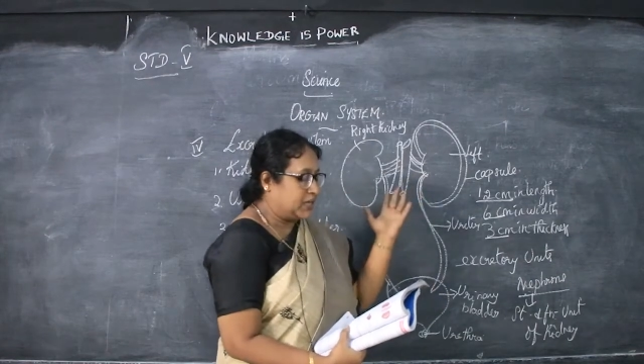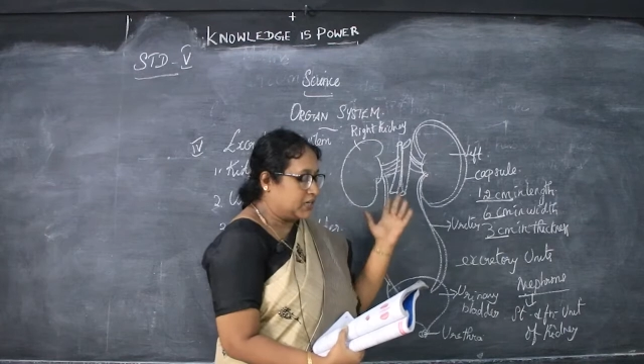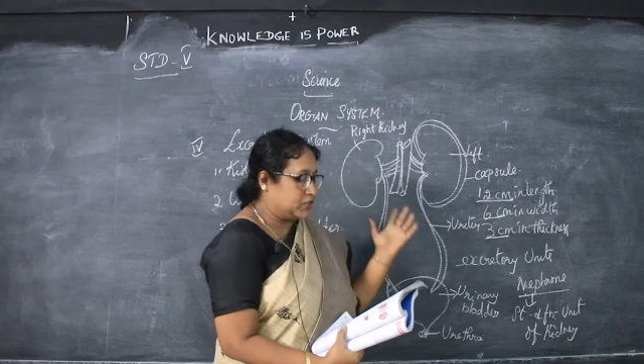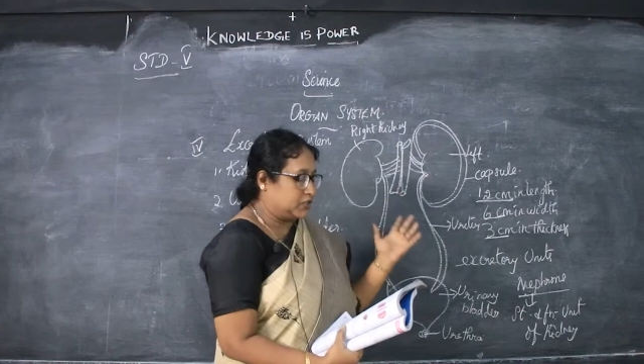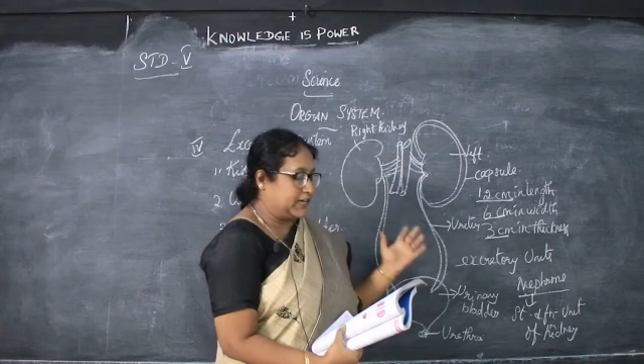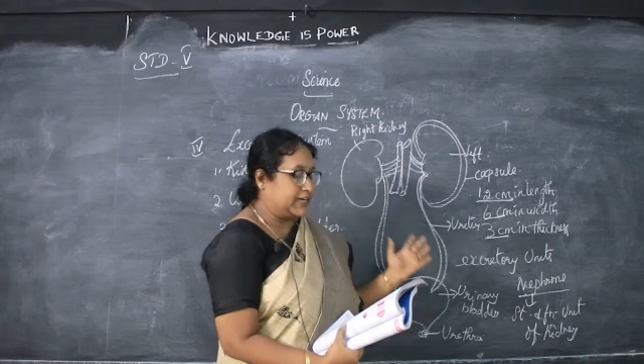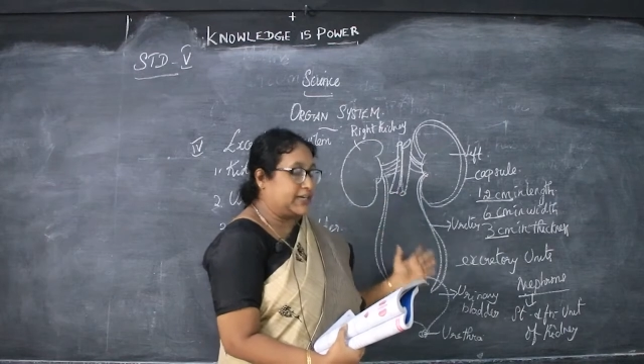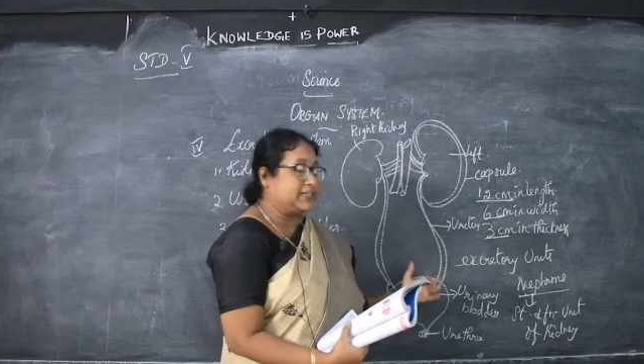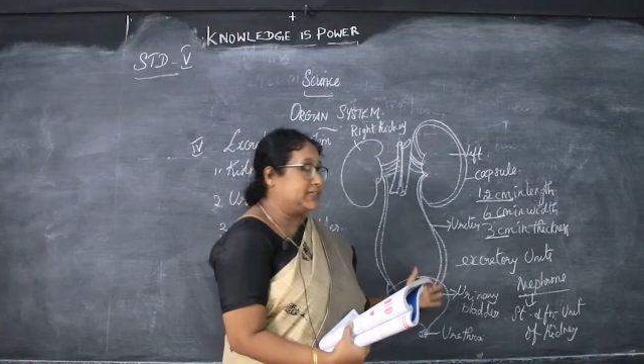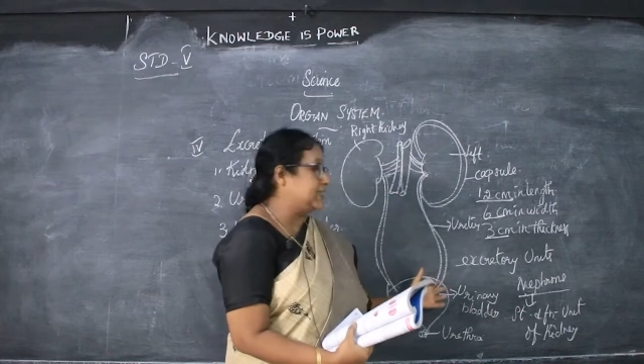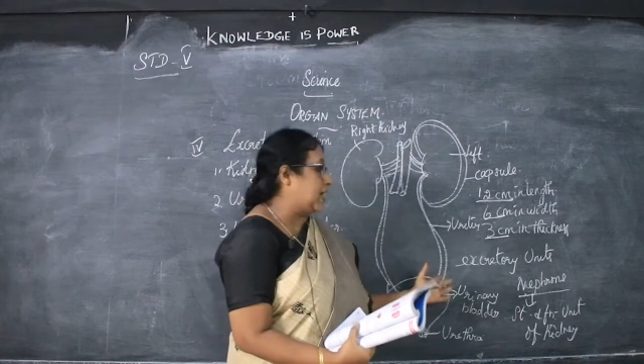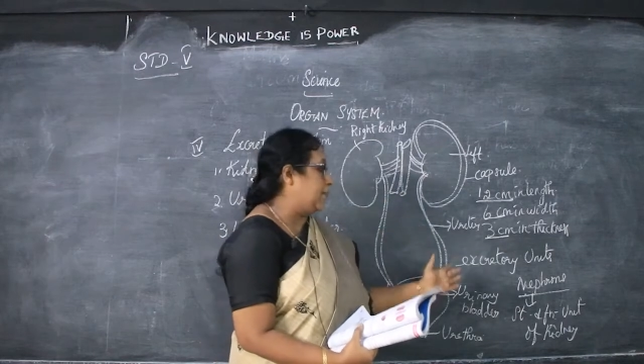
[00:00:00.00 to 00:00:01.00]
So, the
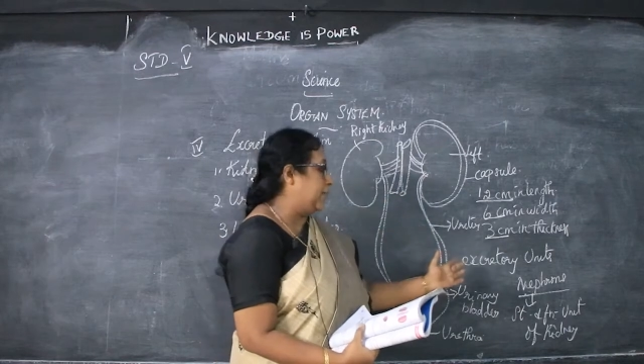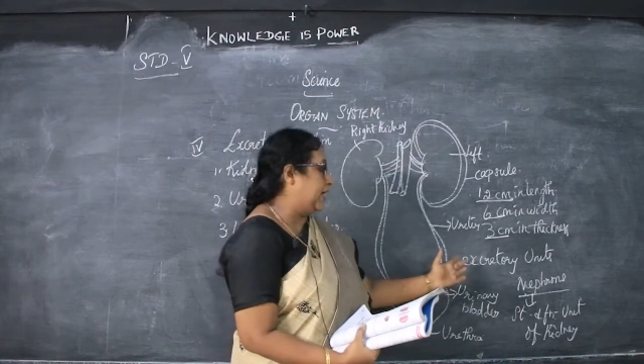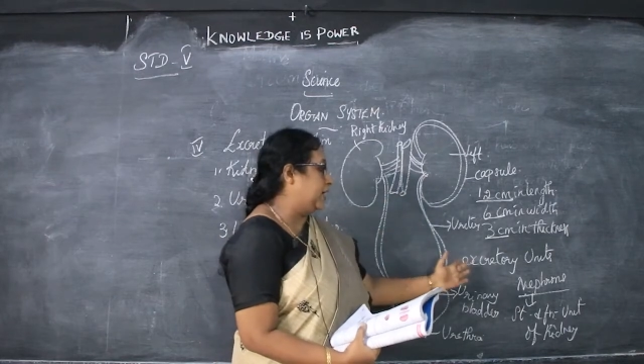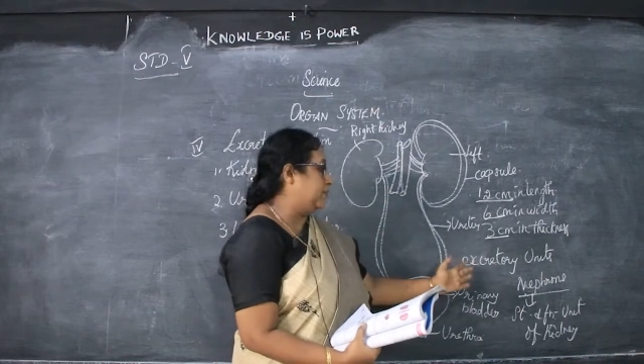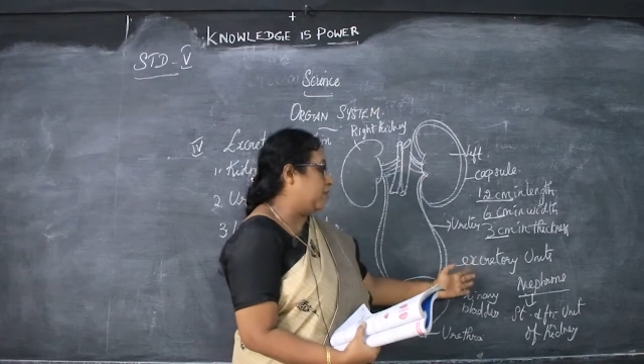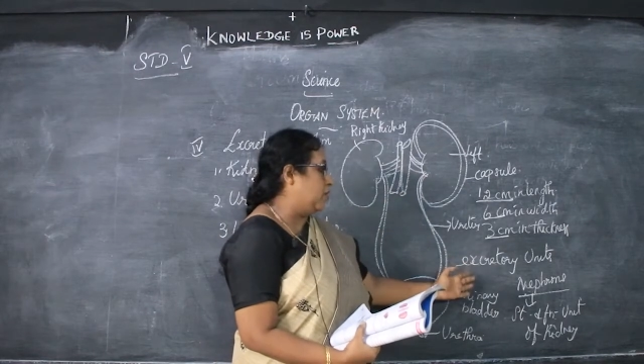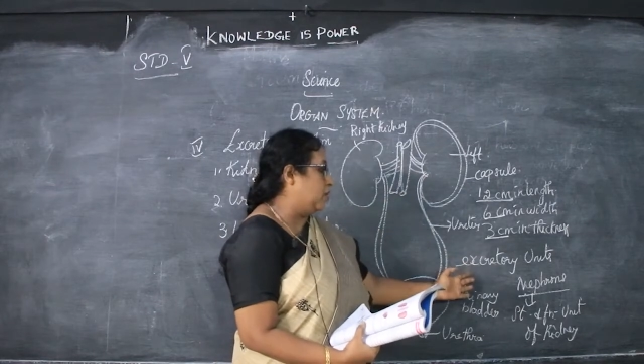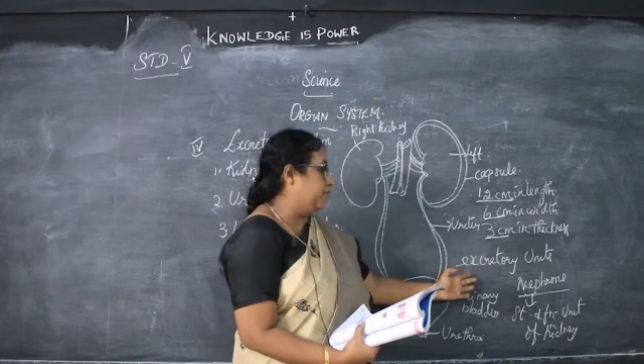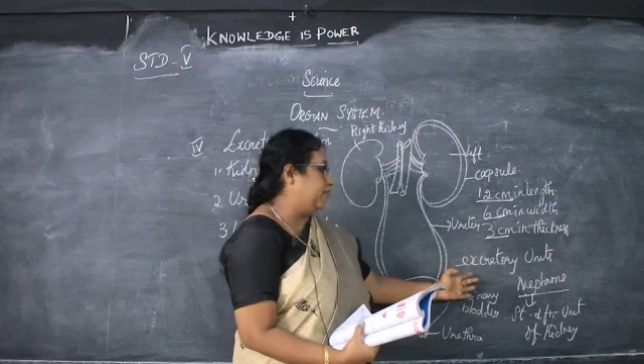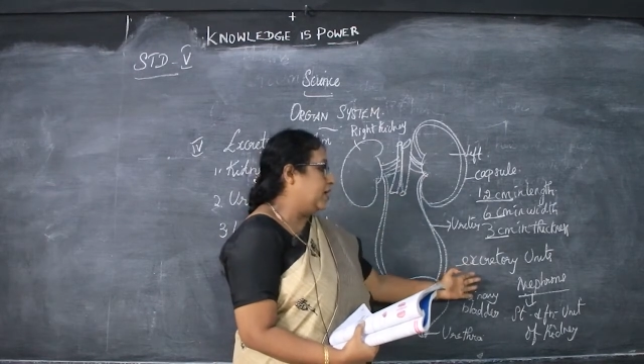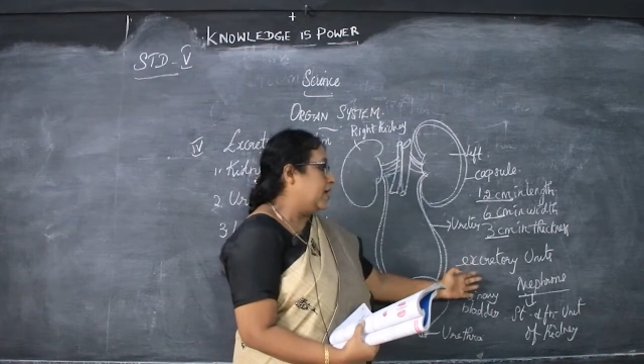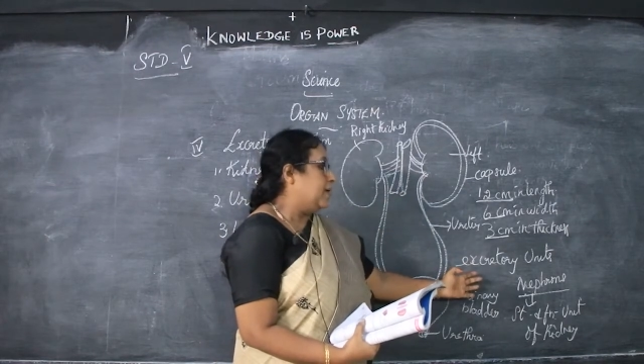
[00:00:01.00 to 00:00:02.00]
kidneys are made up
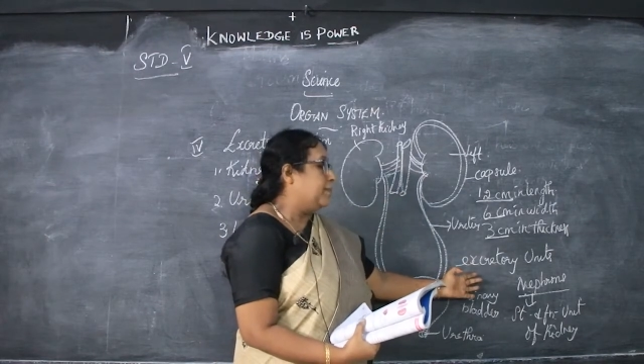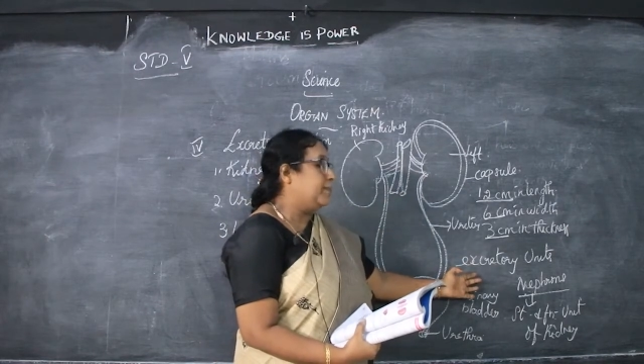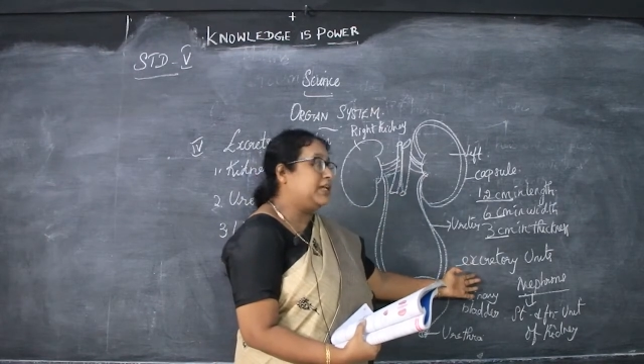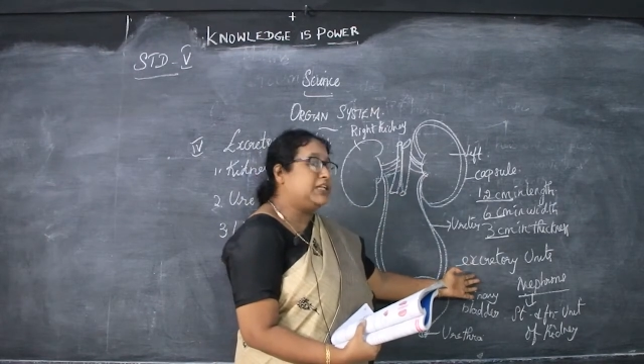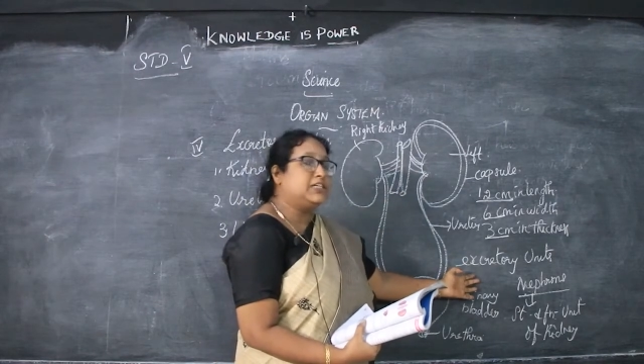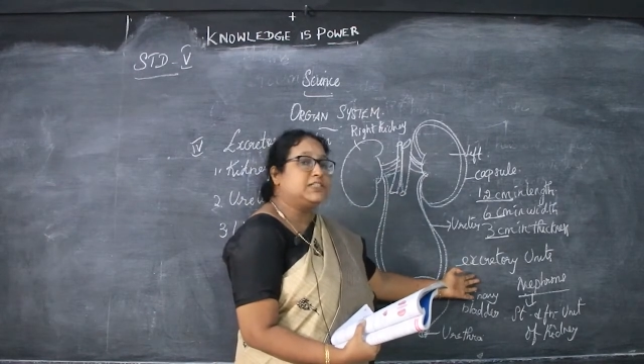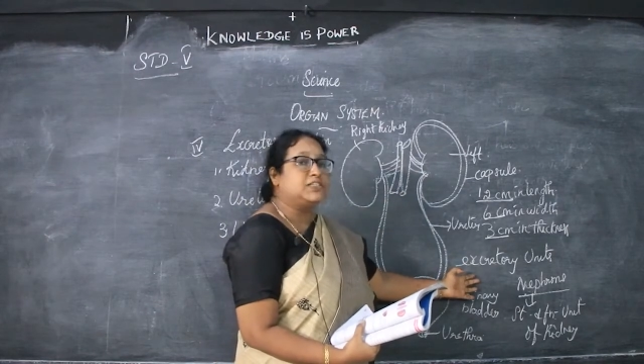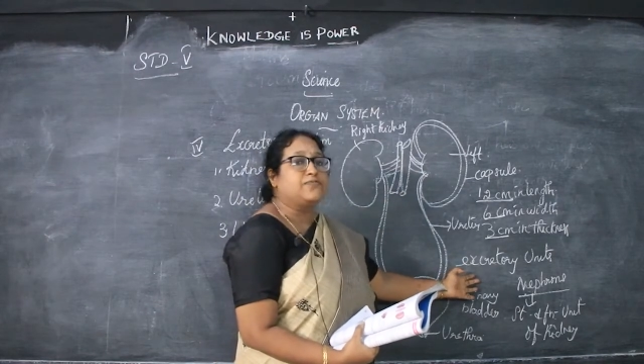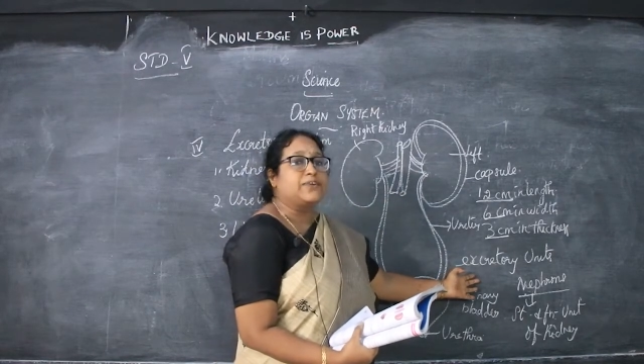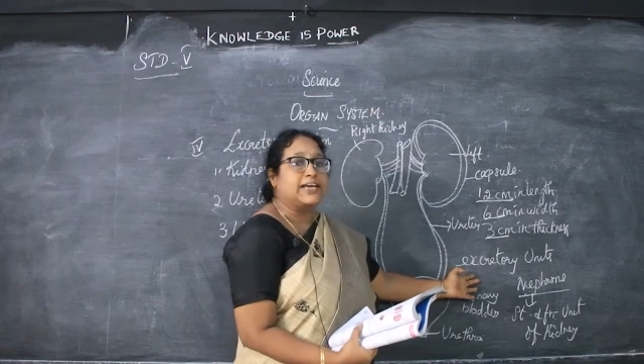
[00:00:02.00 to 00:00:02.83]
of millions of